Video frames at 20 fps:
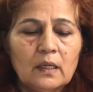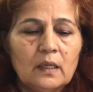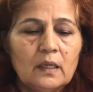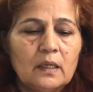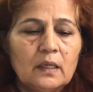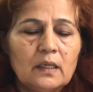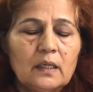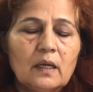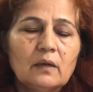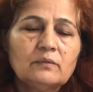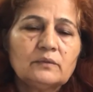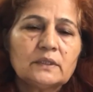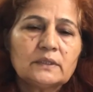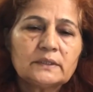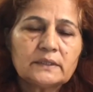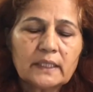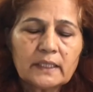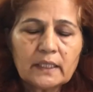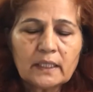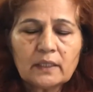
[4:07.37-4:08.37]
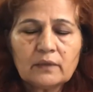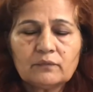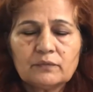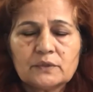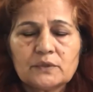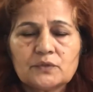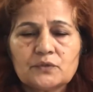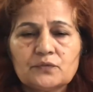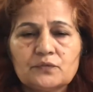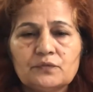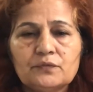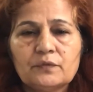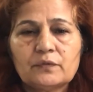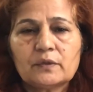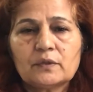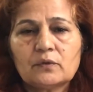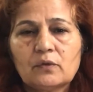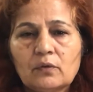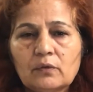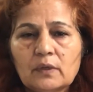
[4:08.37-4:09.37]
Now the second, which we were
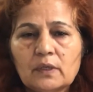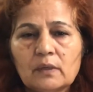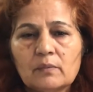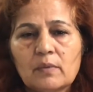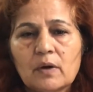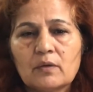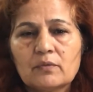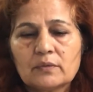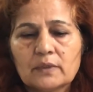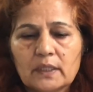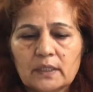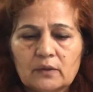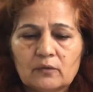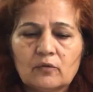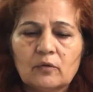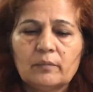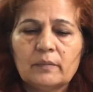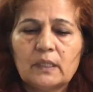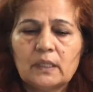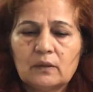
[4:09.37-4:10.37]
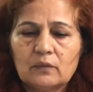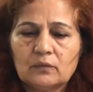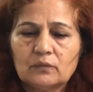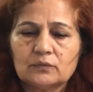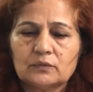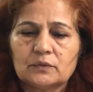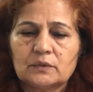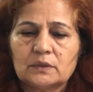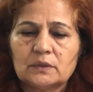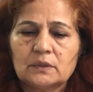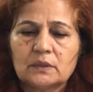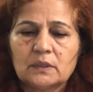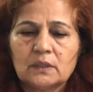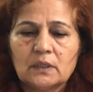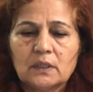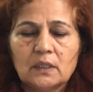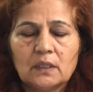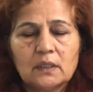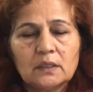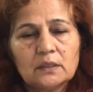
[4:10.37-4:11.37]
talking about, the economic growth.
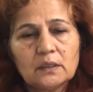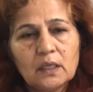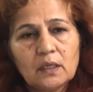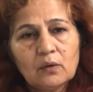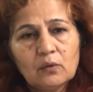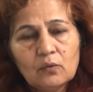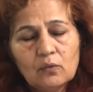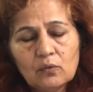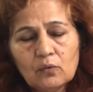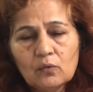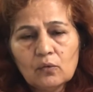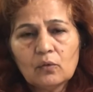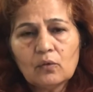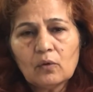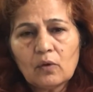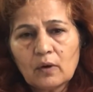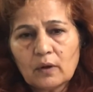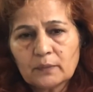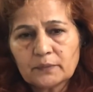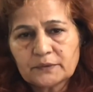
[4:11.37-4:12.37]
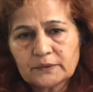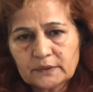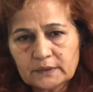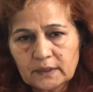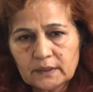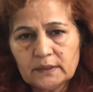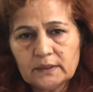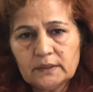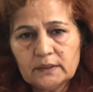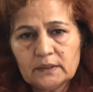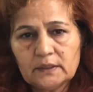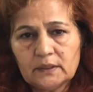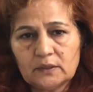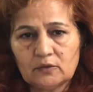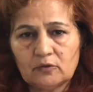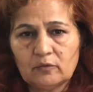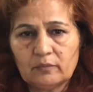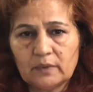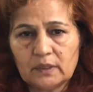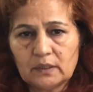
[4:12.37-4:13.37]
The goal of steady
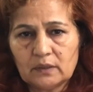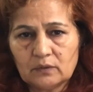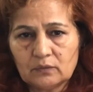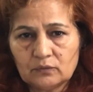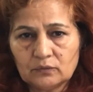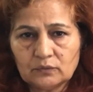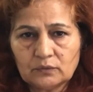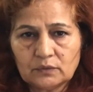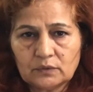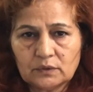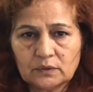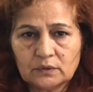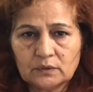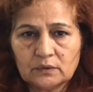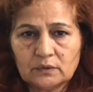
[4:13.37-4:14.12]
economic growth.